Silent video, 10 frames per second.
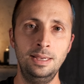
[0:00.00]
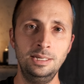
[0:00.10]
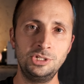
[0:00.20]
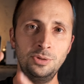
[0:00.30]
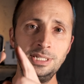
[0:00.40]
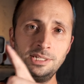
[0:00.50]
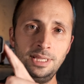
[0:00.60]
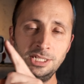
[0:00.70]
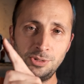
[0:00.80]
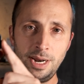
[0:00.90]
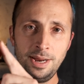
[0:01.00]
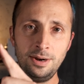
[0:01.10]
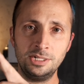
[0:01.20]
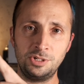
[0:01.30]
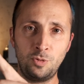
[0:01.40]
So this lens right
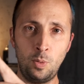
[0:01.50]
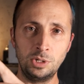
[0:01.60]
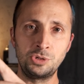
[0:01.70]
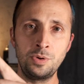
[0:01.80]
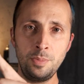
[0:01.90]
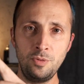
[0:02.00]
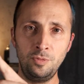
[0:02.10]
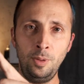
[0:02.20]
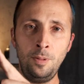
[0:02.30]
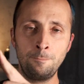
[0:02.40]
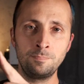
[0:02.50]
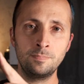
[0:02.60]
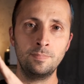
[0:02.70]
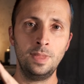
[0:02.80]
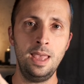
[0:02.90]
here is of course removable.
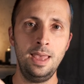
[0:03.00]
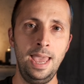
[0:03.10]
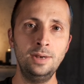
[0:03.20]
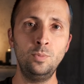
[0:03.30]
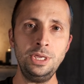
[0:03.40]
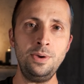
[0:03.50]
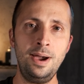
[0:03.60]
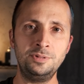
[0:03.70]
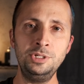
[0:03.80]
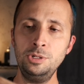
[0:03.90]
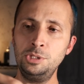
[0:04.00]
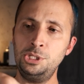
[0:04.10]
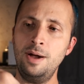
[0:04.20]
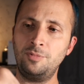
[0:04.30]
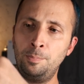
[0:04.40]
And what you have to do is
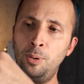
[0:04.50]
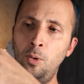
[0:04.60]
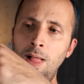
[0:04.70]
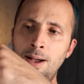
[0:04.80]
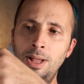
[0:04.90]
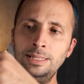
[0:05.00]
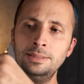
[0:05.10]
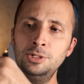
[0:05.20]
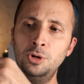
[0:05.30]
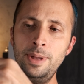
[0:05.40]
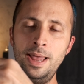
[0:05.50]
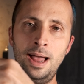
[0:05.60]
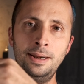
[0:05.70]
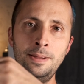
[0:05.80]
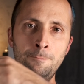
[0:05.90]
you have to pull out a little bit
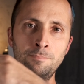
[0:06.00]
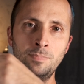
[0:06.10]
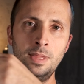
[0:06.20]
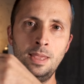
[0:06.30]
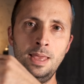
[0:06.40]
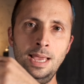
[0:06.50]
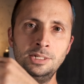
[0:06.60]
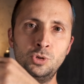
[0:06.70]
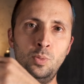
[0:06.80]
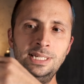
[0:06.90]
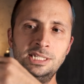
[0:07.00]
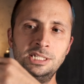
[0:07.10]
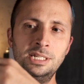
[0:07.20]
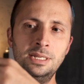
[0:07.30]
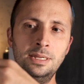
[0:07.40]
on it and
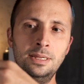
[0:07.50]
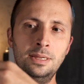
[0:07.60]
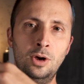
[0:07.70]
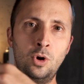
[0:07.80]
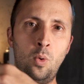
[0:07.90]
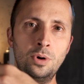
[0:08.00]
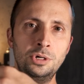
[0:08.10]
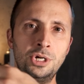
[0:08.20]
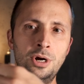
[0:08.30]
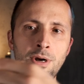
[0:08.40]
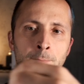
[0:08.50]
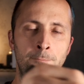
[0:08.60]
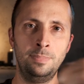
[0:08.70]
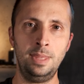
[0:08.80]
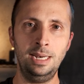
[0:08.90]
twist a quarter turn
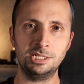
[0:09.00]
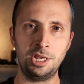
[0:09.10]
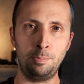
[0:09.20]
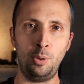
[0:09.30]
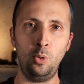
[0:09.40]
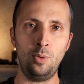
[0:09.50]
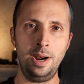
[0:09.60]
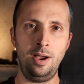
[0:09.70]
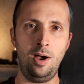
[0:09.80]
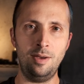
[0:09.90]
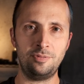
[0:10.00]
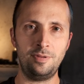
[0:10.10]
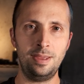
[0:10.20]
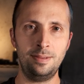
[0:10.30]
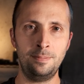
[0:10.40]
and it's gonna pull right off.